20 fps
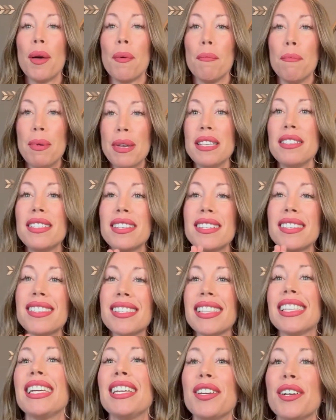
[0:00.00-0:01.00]
business
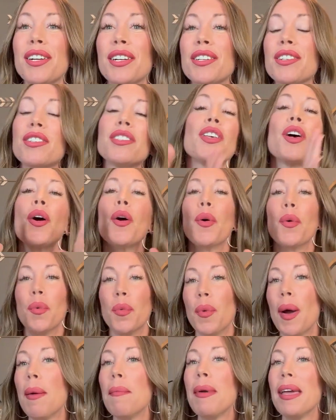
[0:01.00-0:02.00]
leaders,
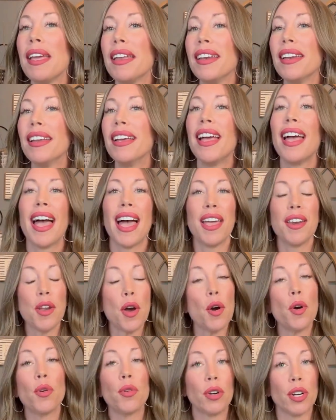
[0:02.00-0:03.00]
women, and
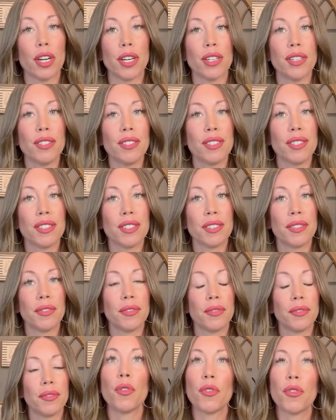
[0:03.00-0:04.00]
owners
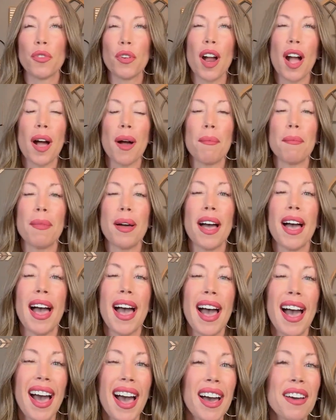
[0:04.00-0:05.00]
from
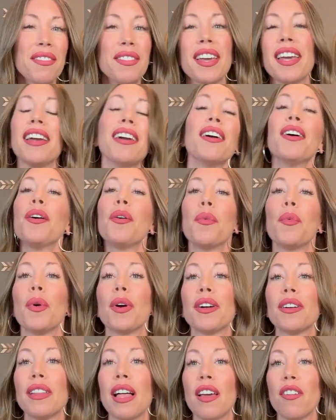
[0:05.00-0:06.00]
having
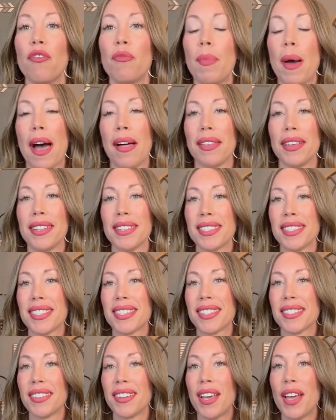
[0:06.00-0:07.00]
work-life
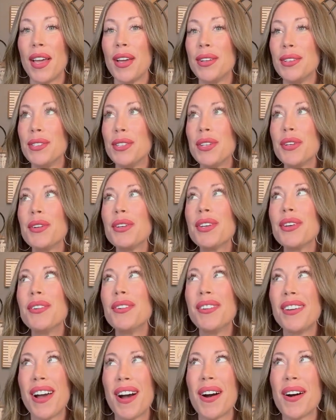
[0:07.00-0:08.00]
balance? Do you
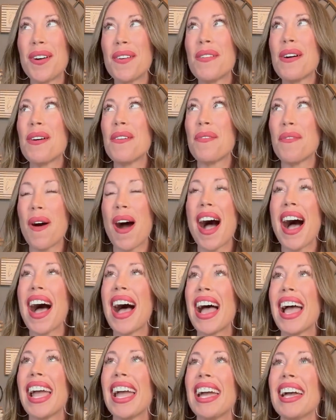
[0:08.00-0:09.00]
know
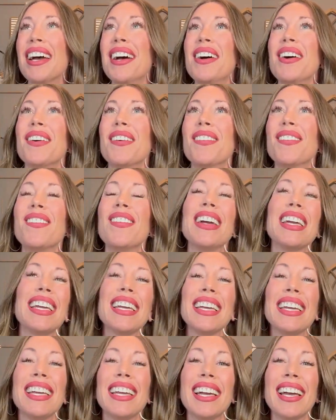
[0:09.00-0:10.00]
why
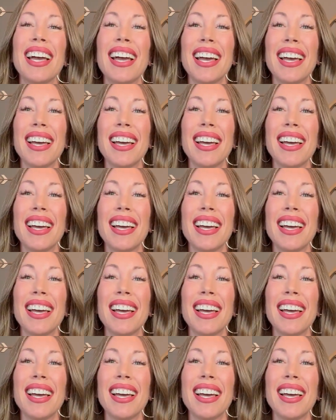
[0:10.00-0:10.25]
we